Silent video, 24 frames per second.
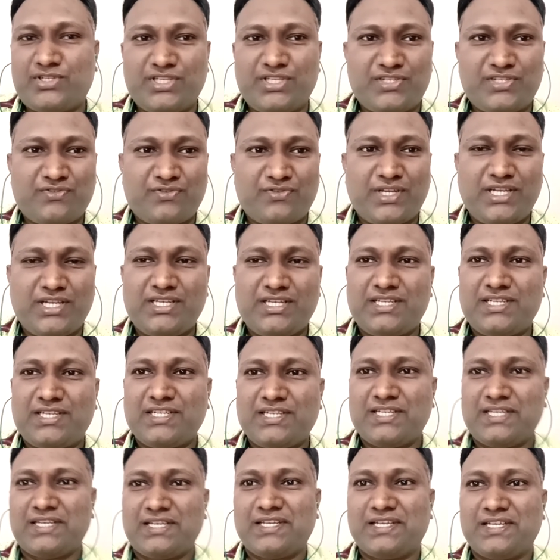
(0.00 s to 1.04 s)
discreet.
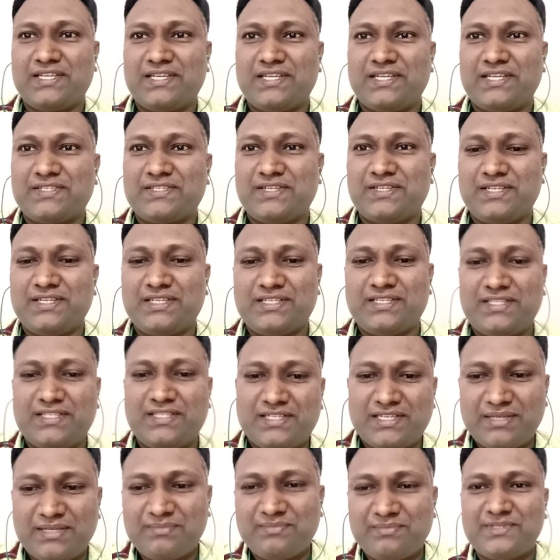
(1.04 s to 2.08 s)
Actually the
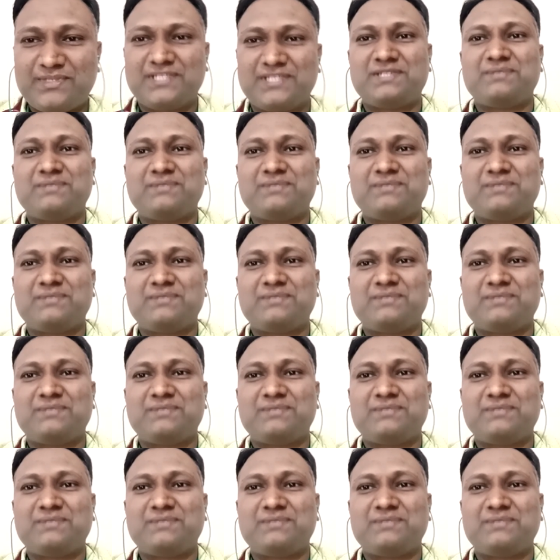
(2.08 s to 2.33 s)
time doesn't